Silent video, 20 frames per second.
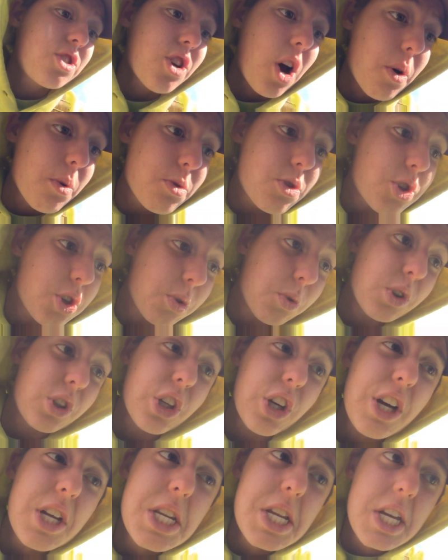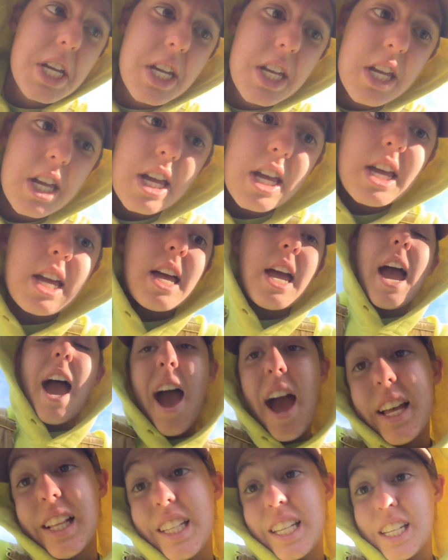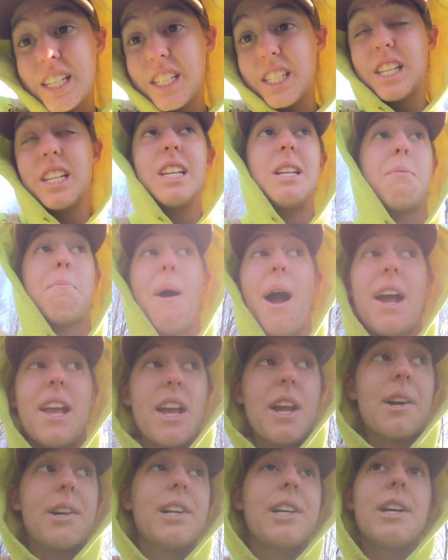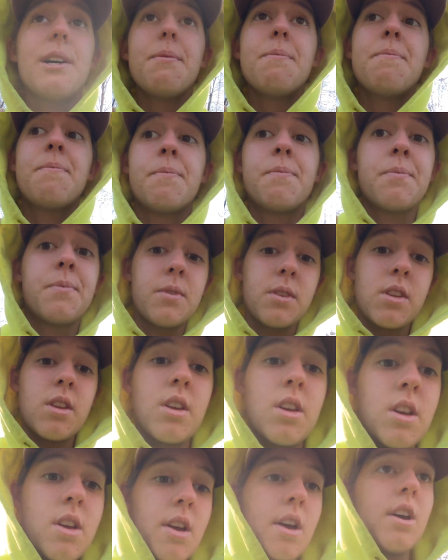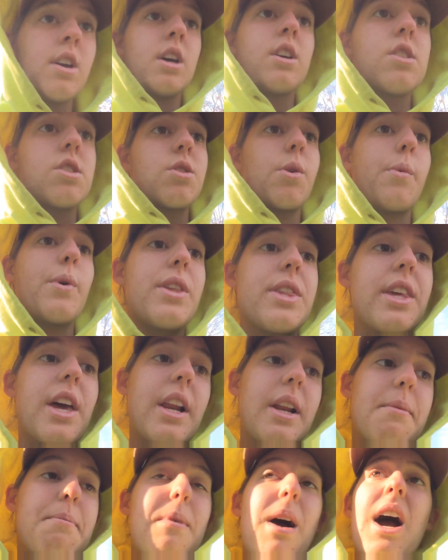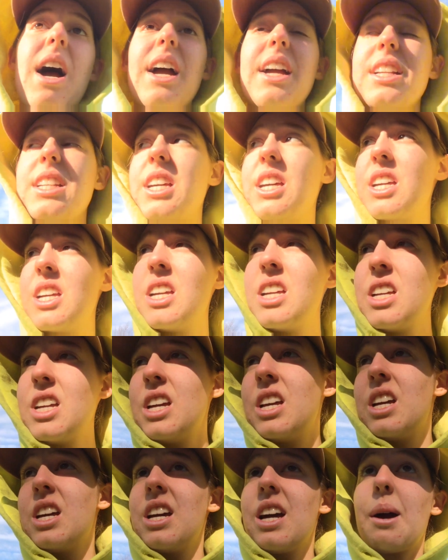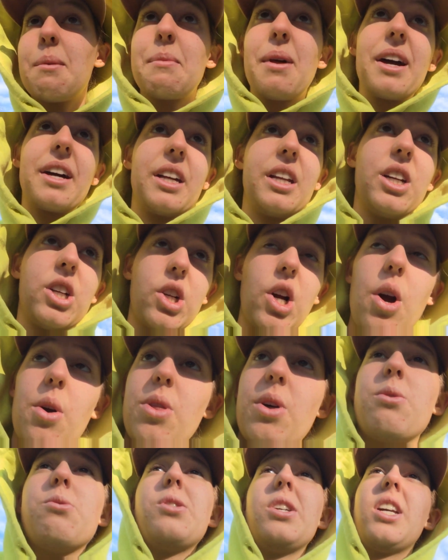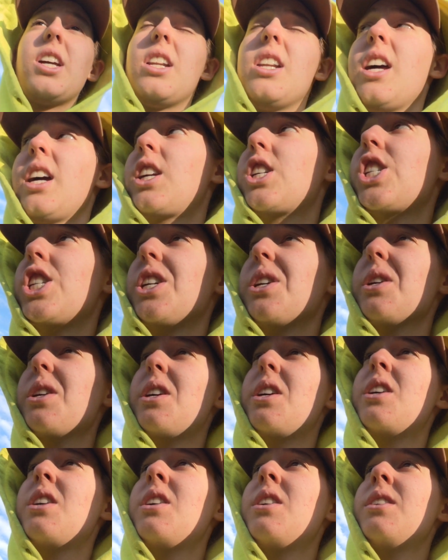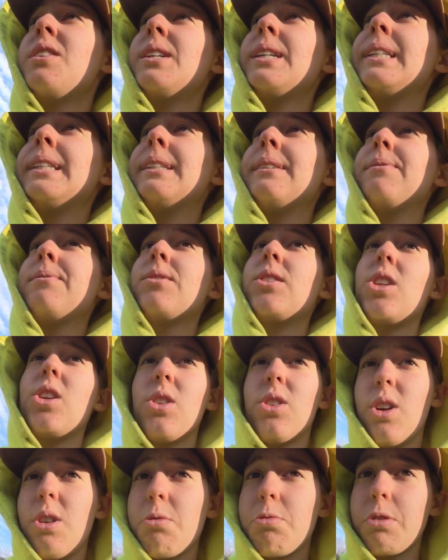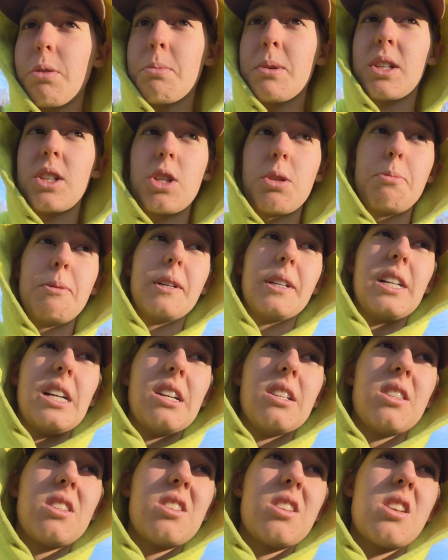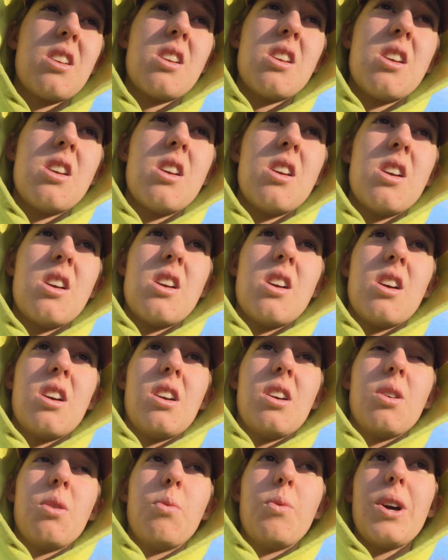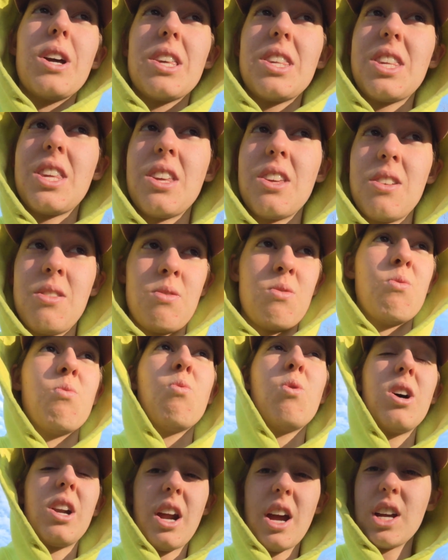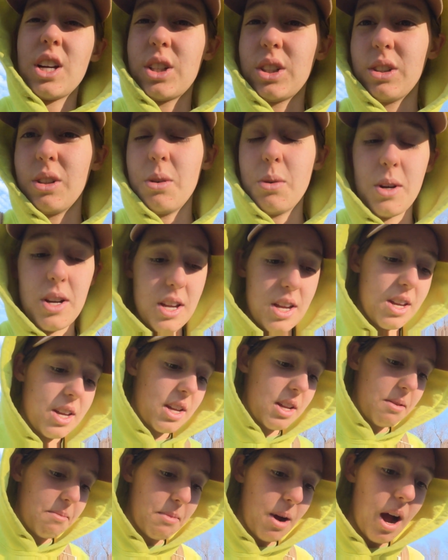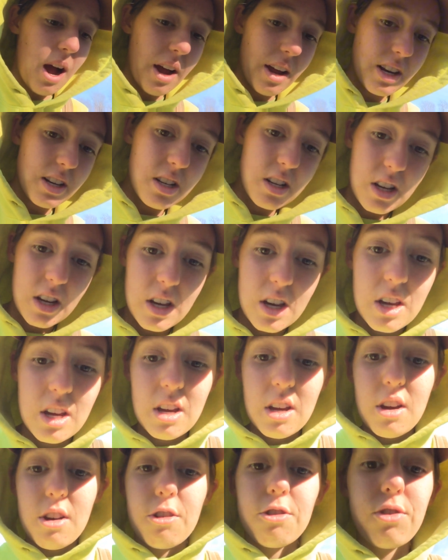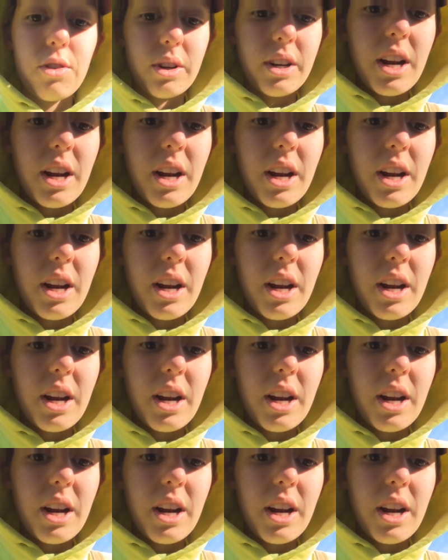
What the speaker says: don't do good, at least in my area. So with that in mind, I'm not going to grow those again next year. You learn from experience. With what I grew in mind for